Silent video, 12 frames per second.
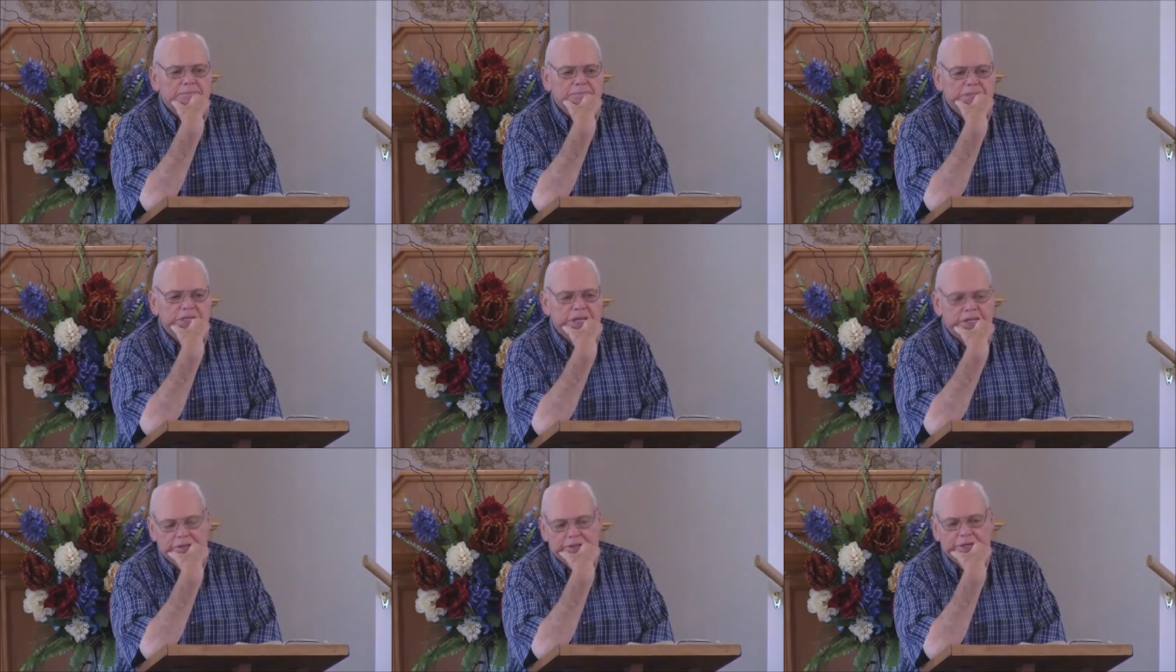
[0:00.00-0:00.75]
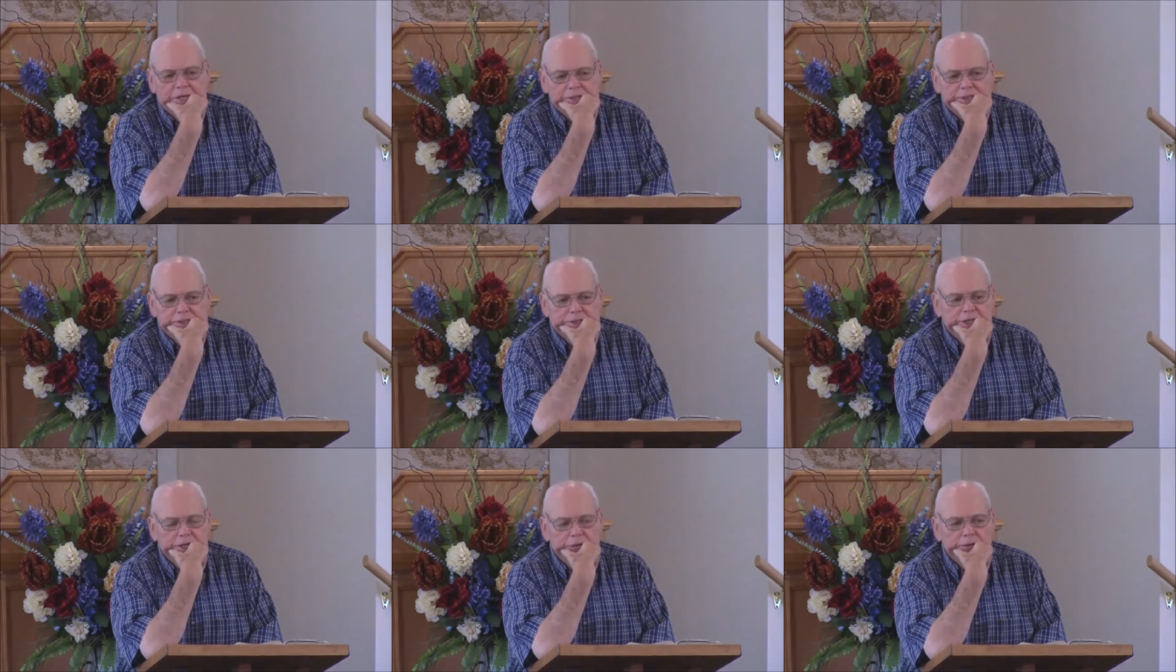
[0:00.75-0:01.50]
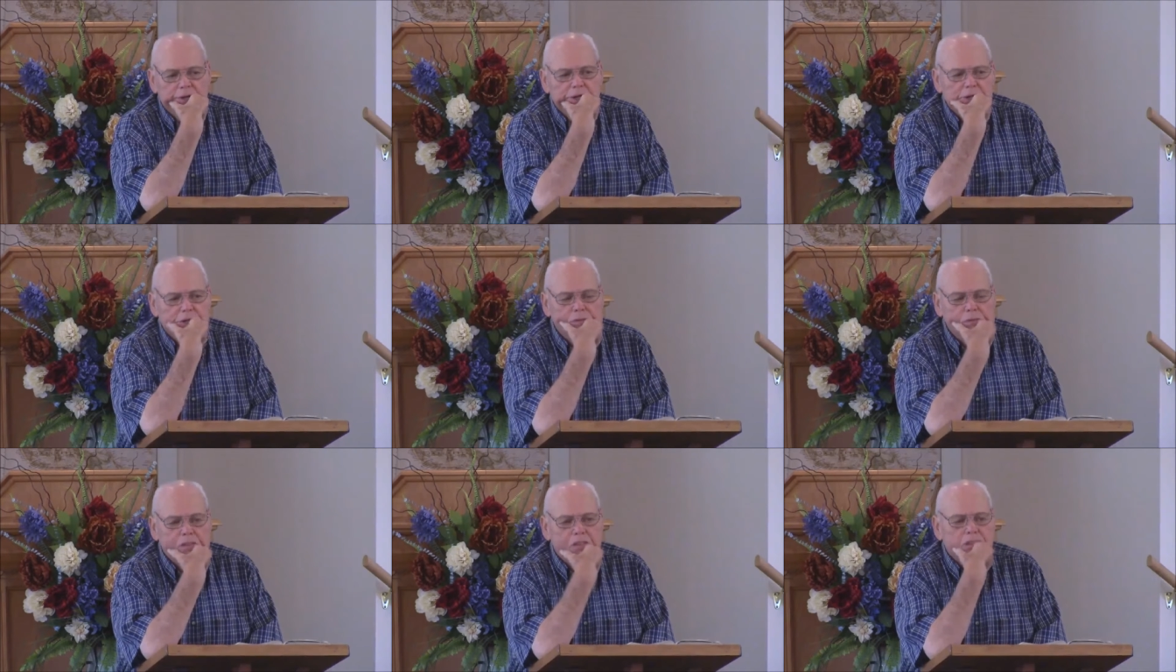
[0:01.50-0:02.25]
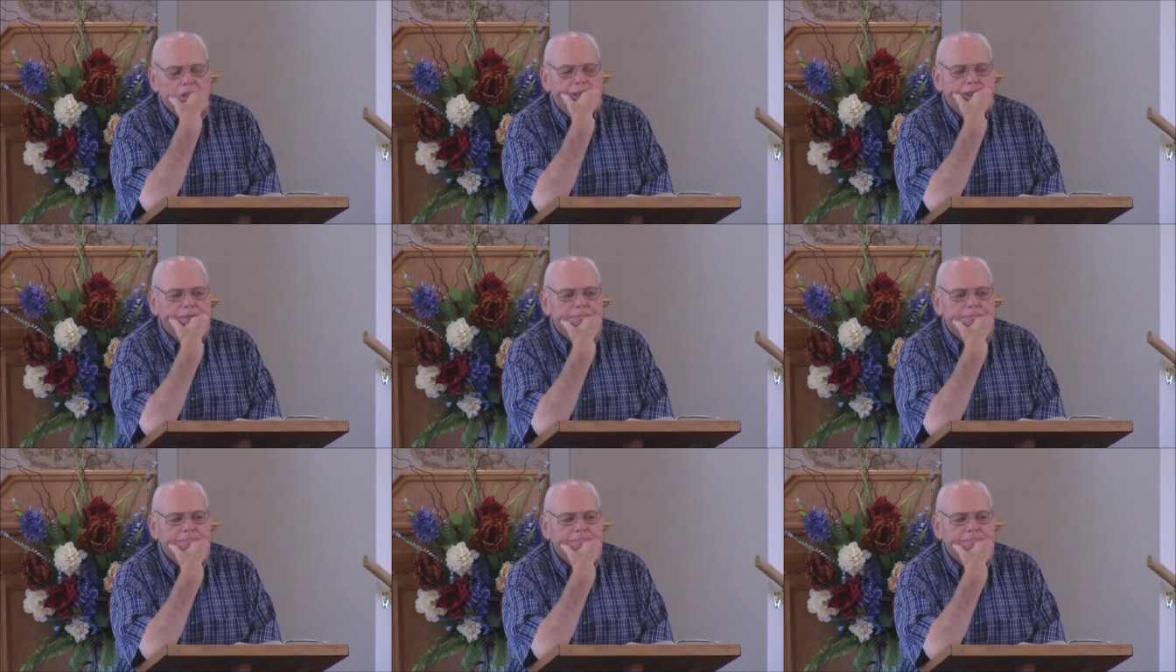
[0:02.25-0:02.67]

they got this, they learned how to do this thing.